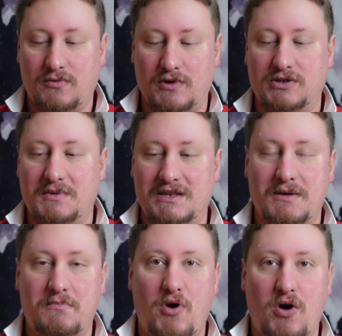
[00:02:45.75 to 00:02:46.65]
which means
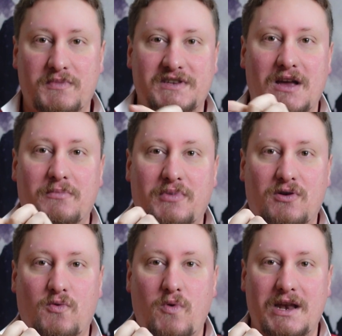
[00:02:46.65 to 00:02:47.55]
it pops up
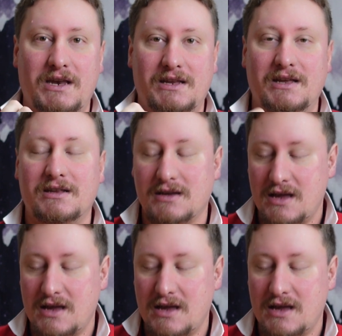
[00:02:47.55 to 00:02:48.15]
when needed,